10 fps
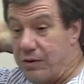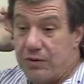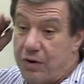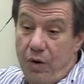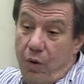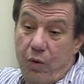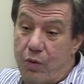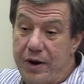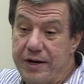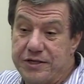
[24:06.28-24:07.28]
whole
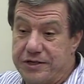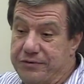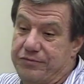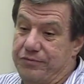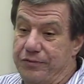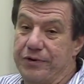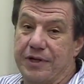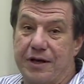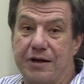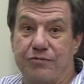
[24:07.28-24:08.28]
range of
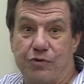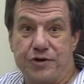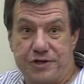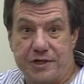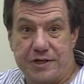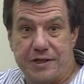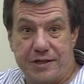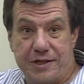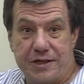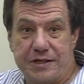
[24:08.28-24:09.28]
really unfortunate
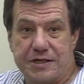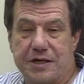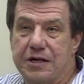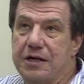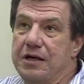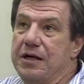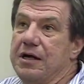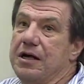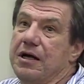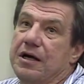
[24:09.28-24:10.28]
things.
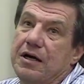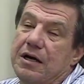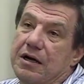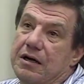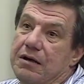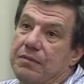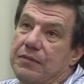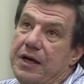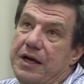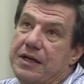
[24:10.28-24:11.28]

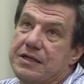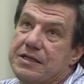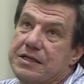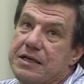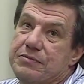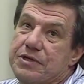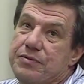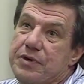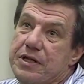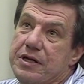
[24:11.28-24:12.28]
And it seems to
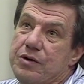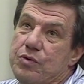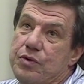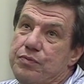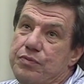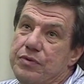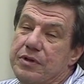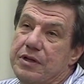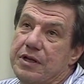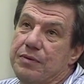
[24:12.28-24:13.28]
me
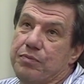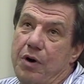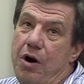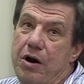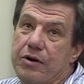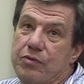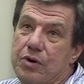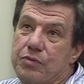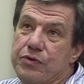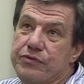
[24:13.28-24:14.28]
that part of
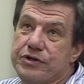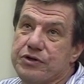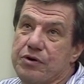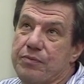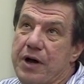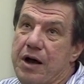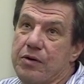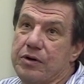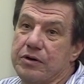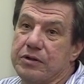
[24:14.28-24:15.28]
what movies are about